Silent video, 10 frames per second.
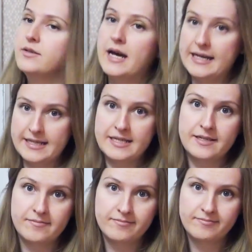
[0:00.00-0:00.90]

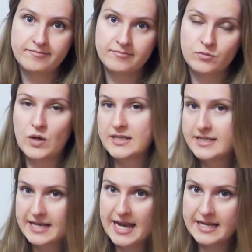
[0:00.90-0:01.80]
night.
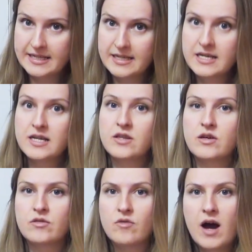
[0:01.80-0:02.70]
Once again,
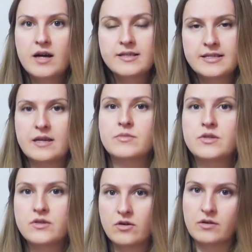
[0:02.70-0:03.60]
there are some
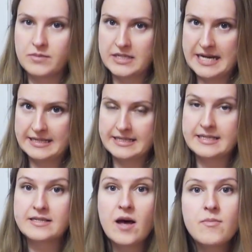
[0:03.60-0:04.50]
circumstances.
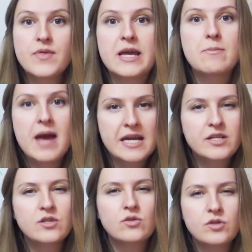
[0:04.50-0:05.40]
Something
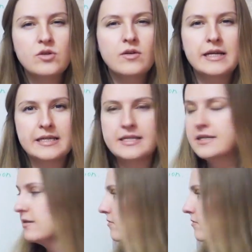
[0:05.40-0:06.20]
makes you do it.